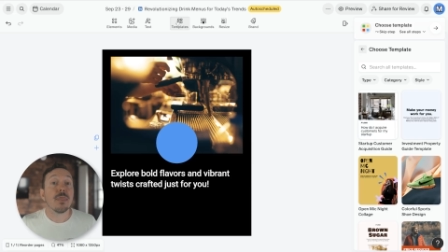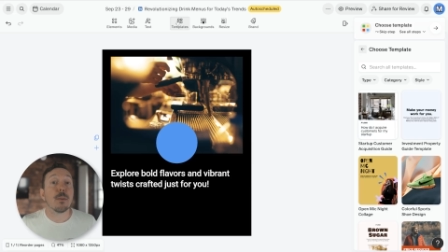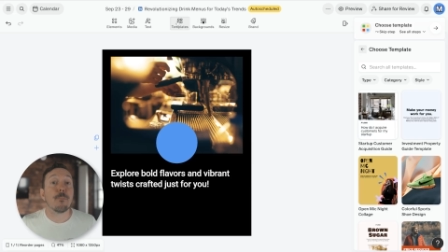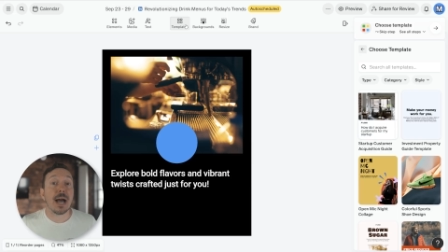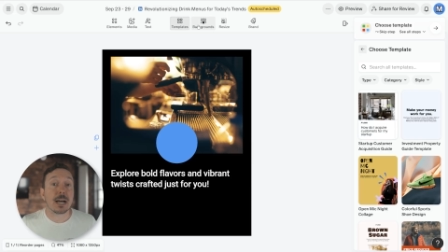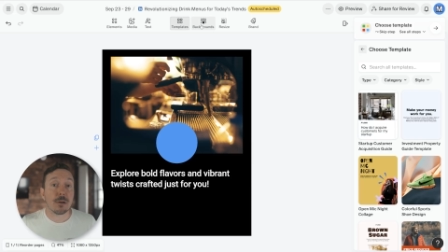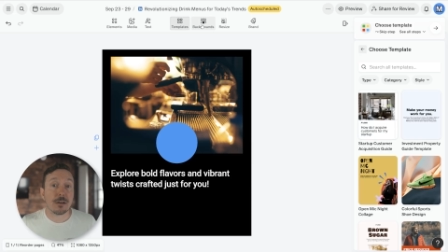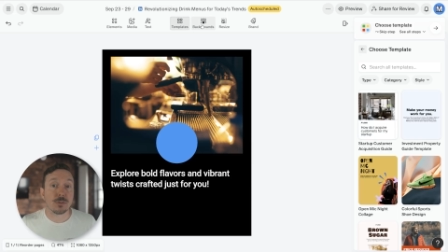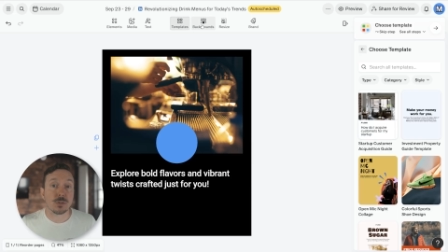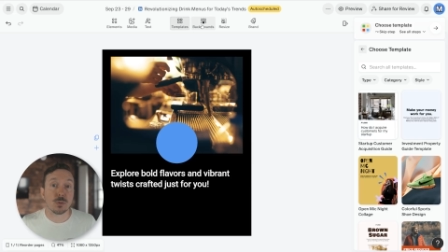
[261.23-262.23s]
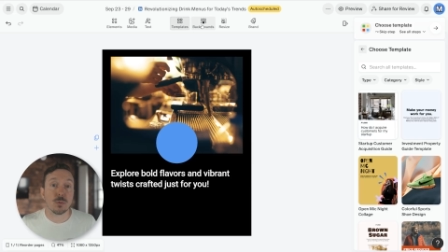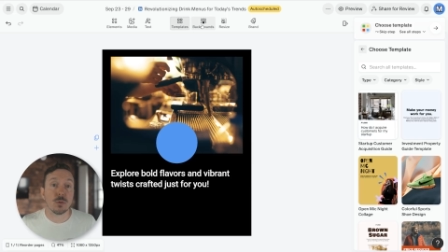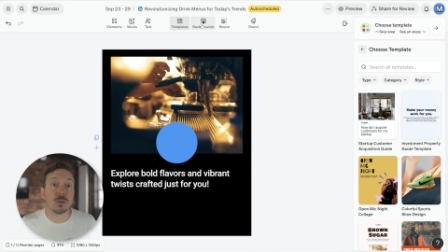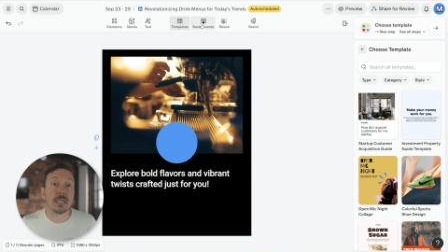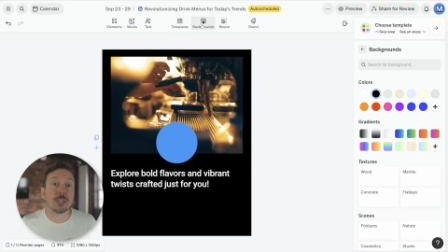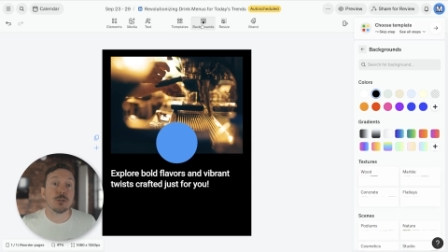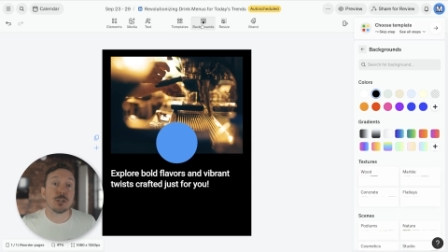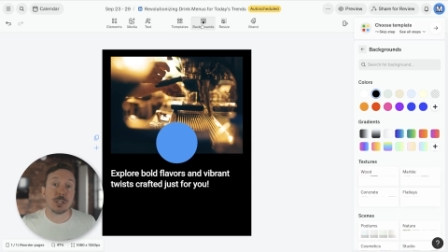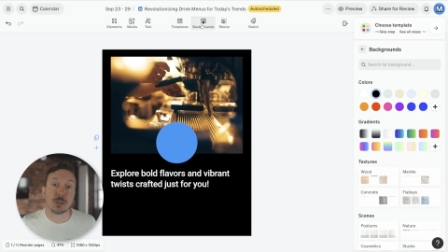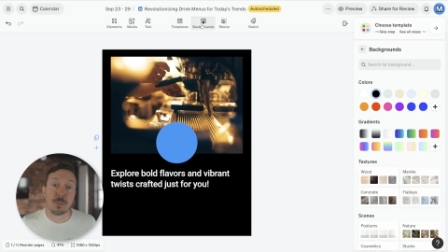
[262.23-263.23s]
The backgrounds tool lets you
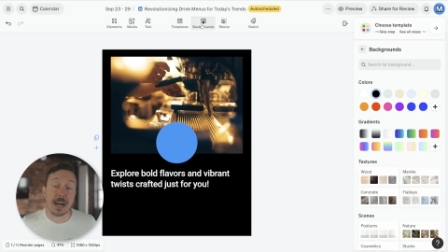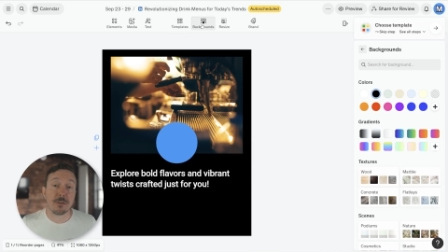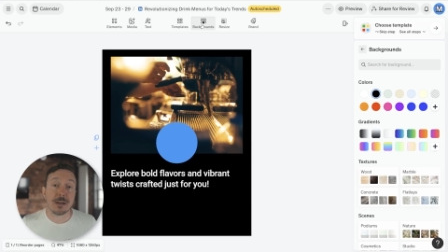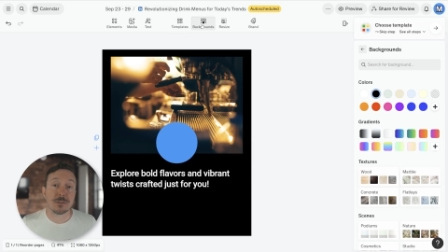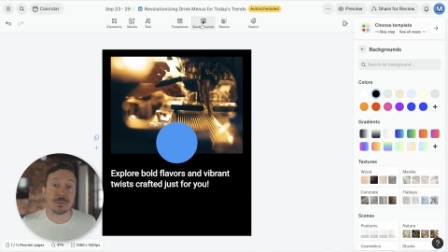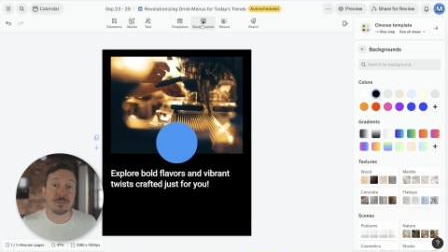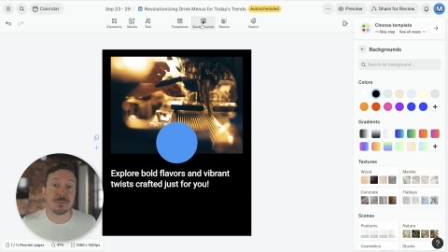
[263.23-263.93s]
change your background.